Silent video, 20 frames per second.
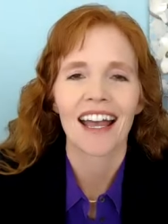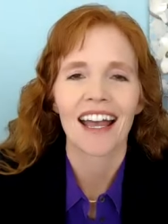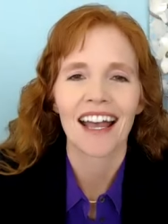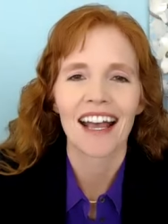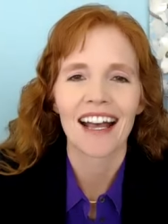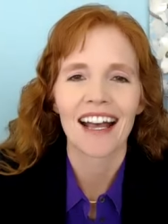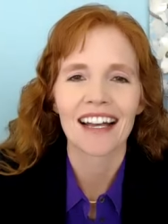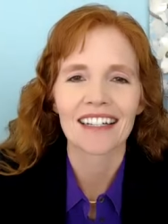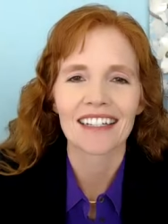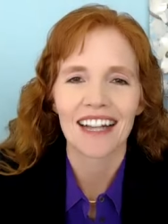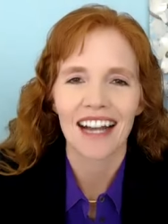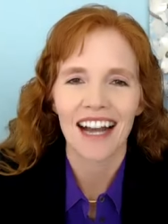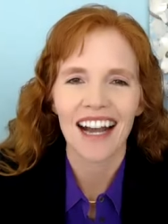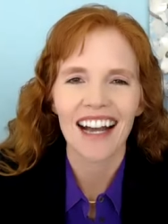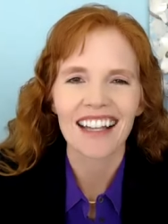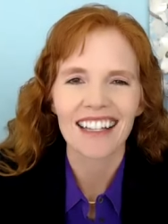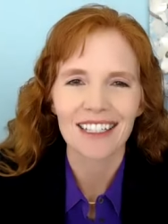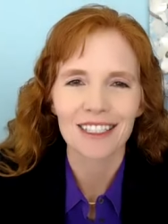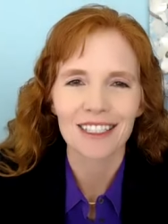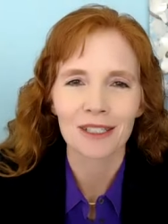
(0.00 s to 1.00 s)
And
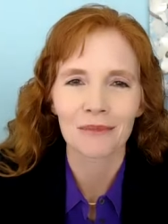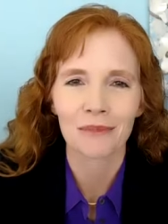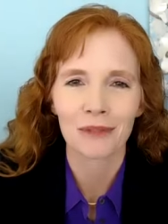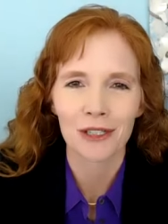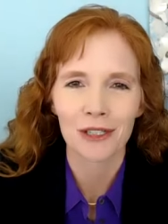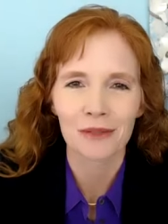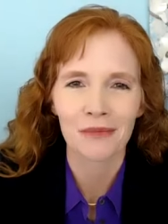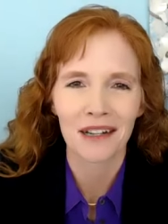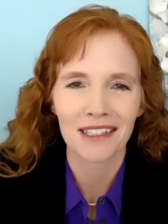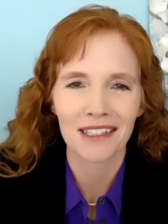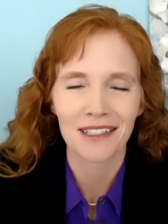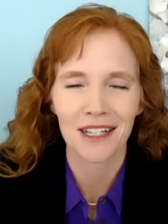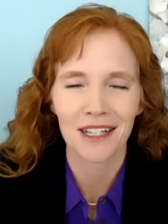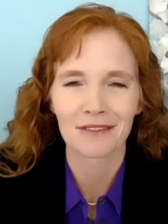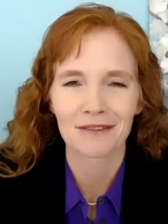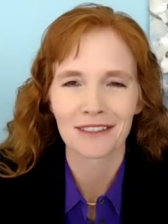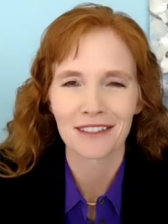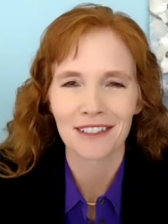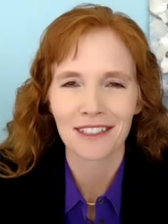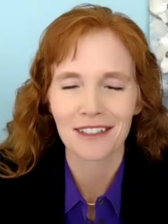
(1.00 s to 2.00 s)
I like to push
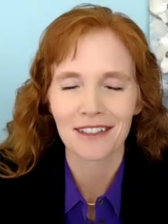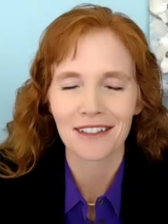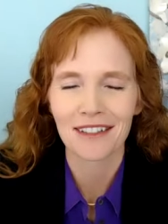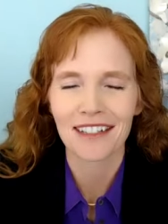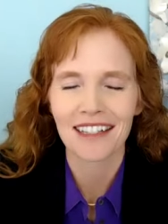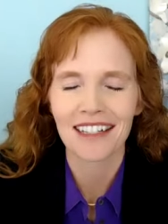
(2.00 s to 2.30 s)
myself a little.